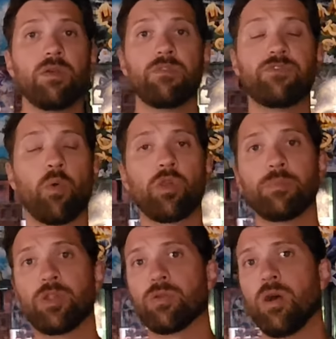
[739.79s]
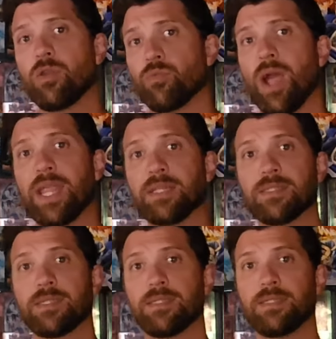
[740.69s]
forum you're on,
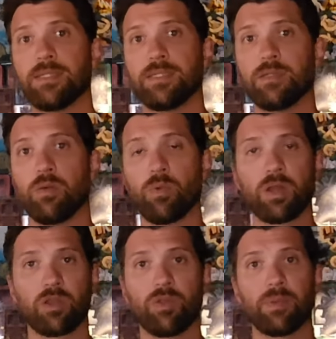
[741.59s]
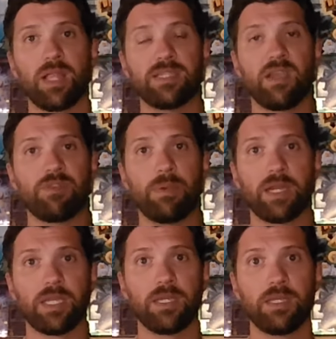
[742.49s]
Reddit, we're gonna criminalize everybody.